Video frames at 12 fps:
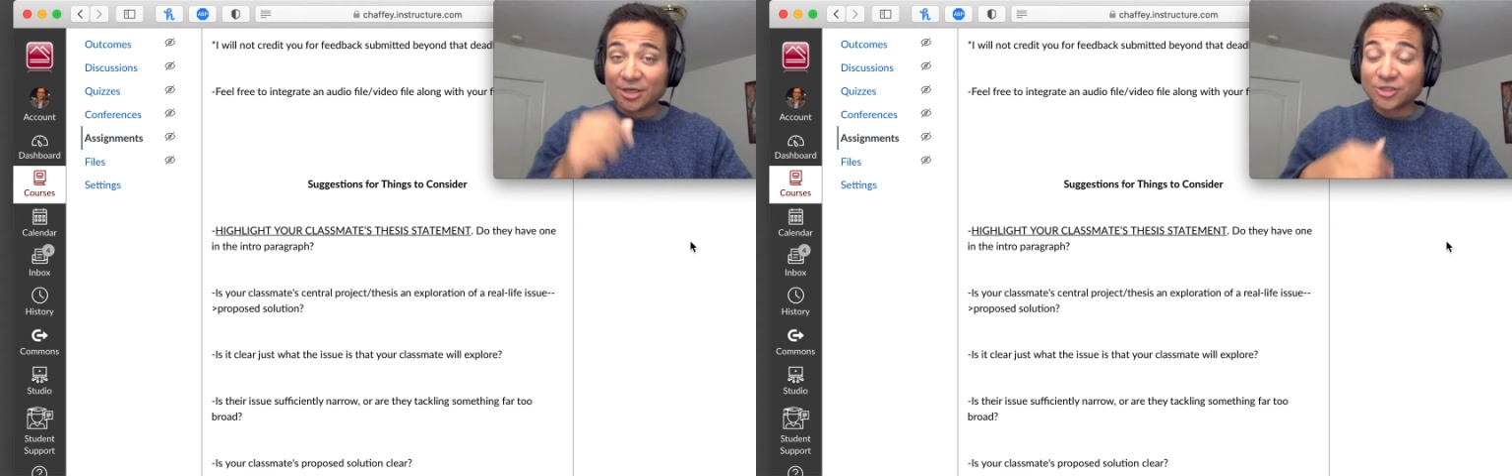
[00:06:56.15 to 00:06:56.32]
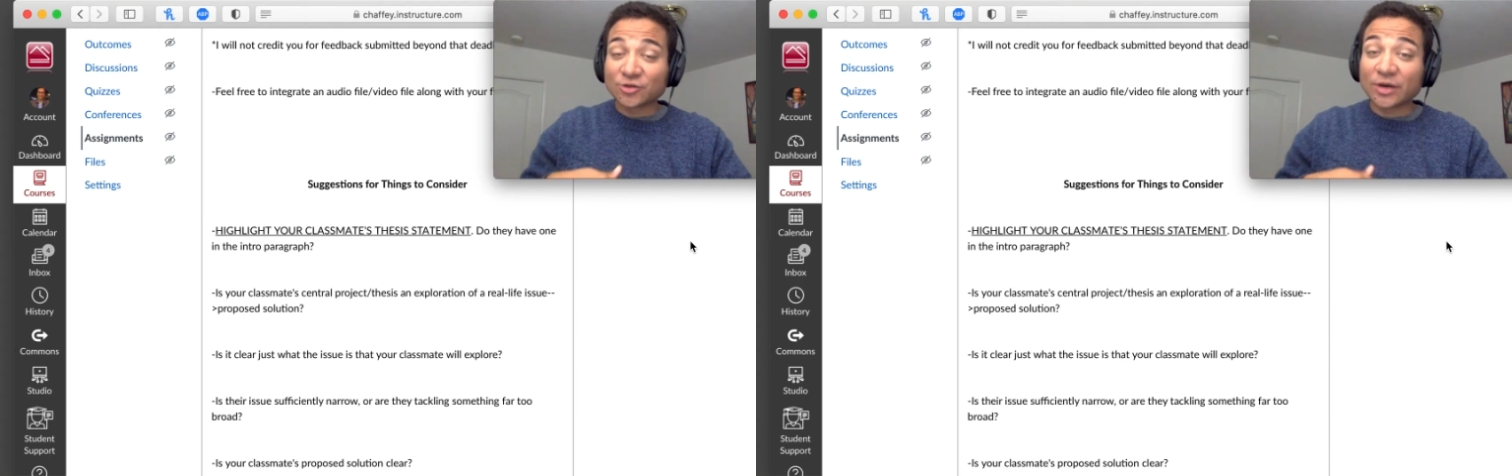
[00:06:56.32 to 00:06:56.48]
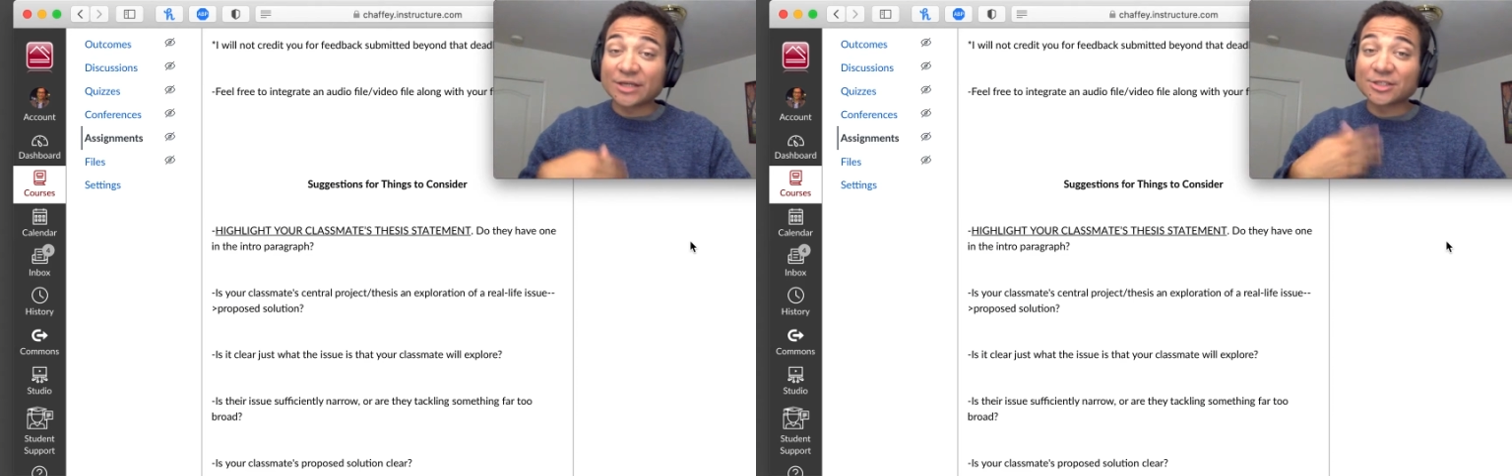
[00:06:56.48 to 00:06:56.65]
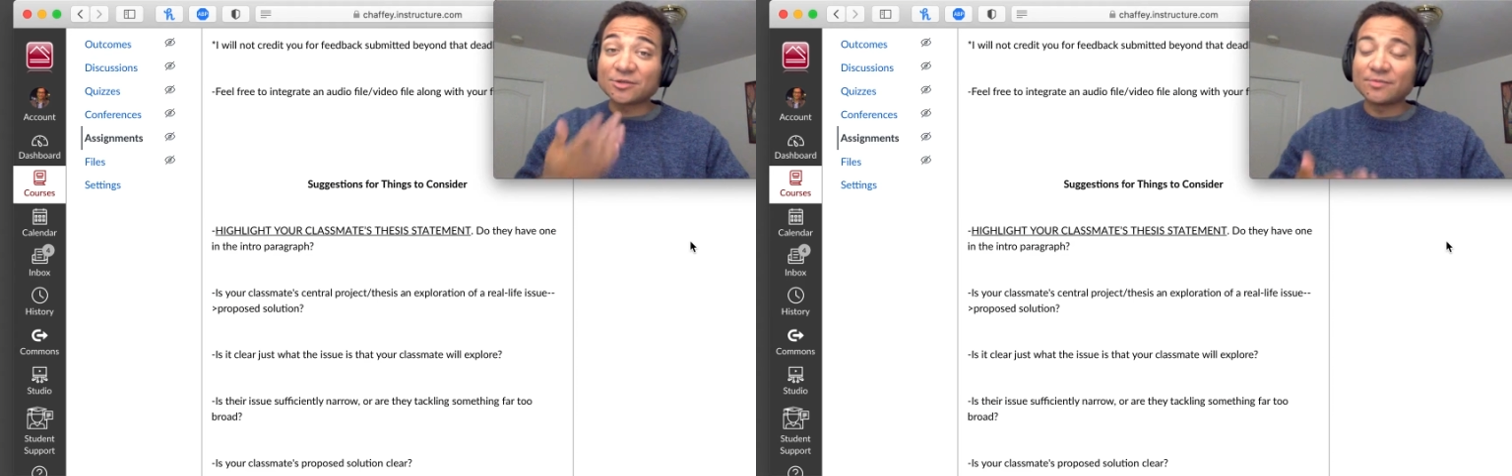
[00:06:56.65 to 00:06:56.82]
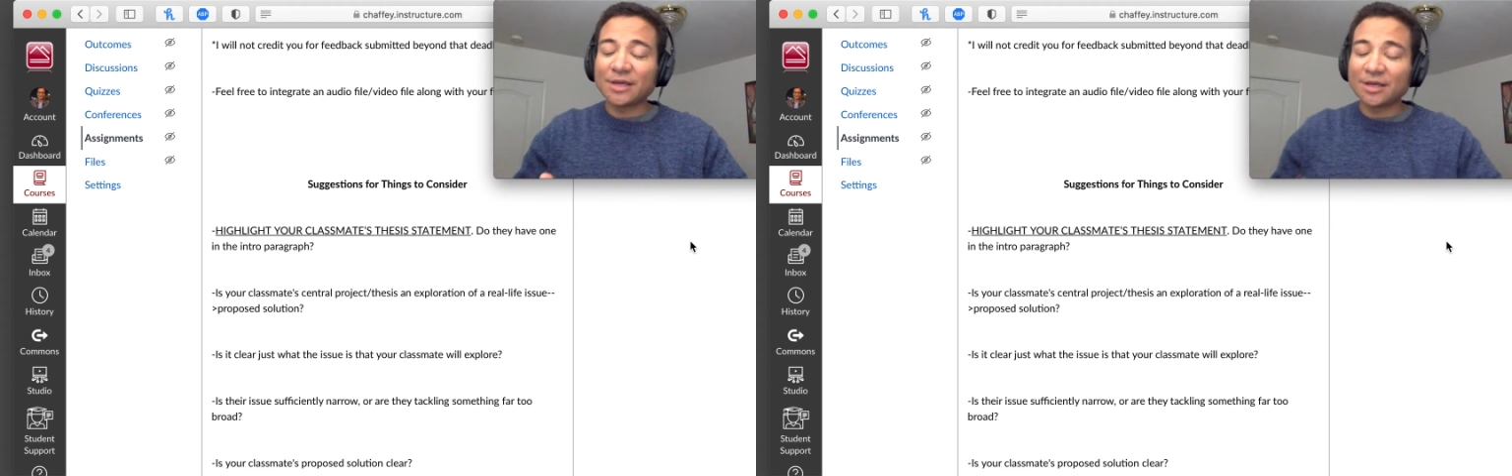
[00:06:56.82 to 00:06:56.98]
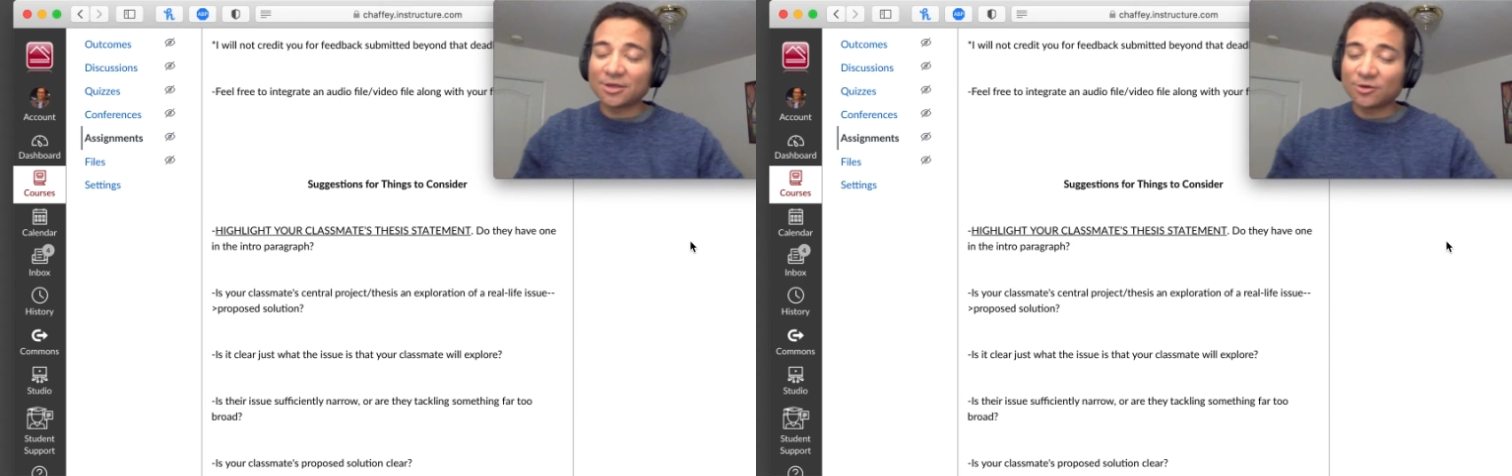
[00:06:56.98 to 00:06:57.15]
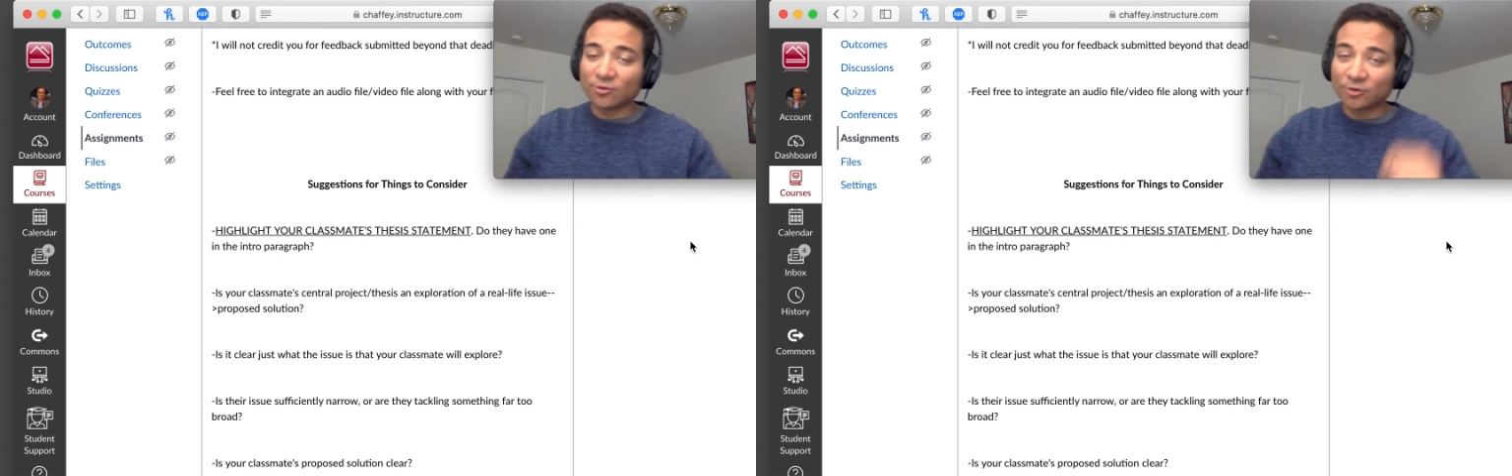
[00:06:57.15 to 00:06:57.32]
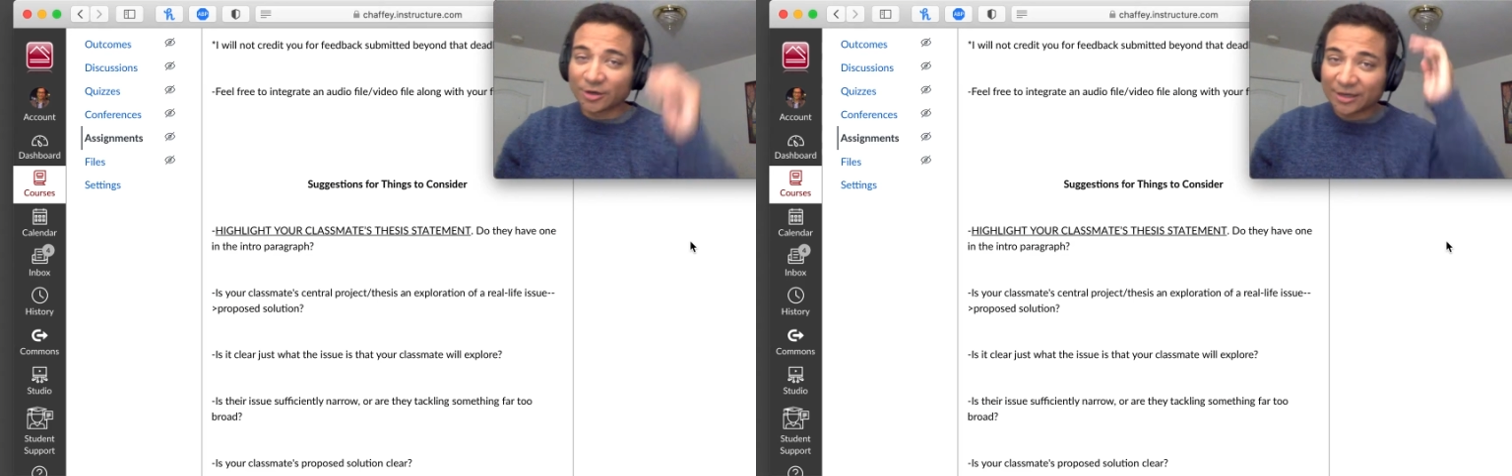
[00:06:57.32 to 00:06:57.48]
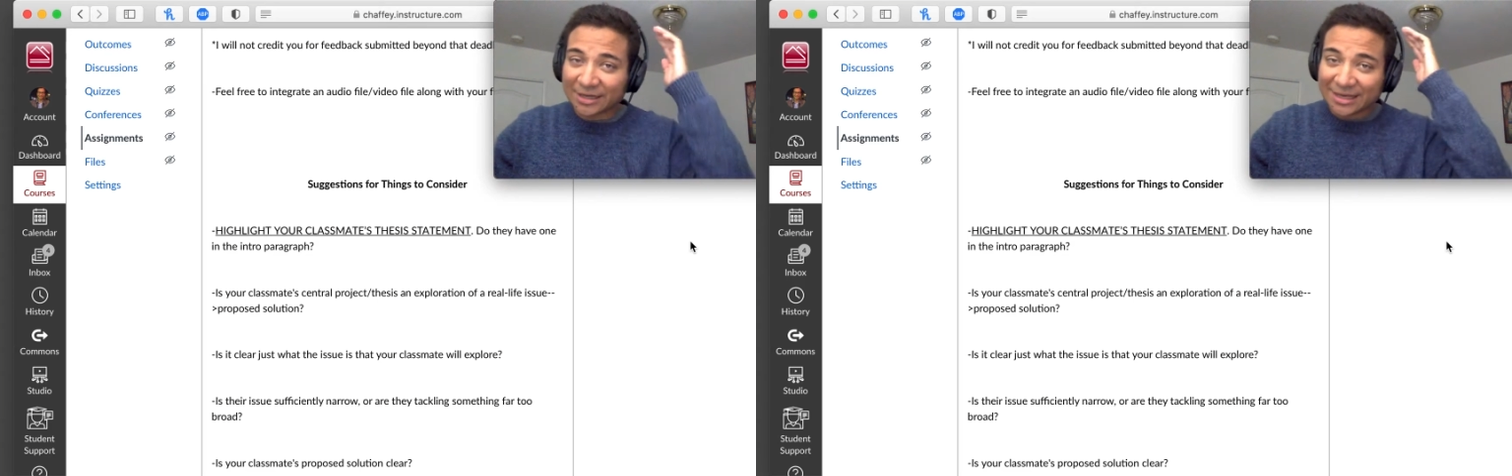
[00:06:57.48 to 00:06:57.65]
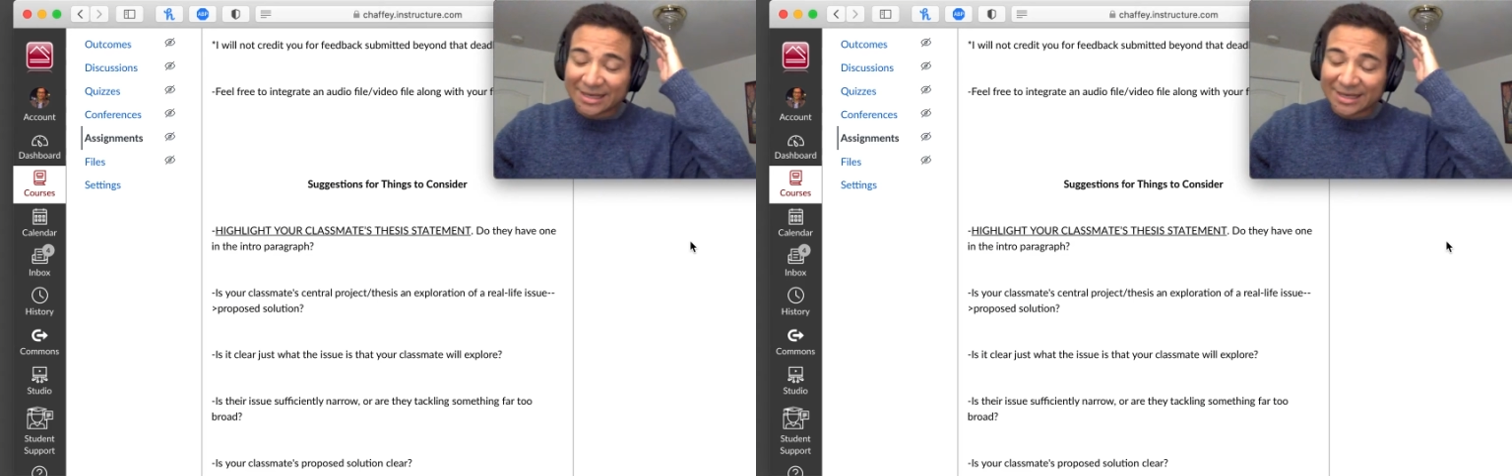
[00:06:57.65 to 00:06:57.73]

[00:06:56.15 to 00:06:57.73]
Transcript: so as to make your work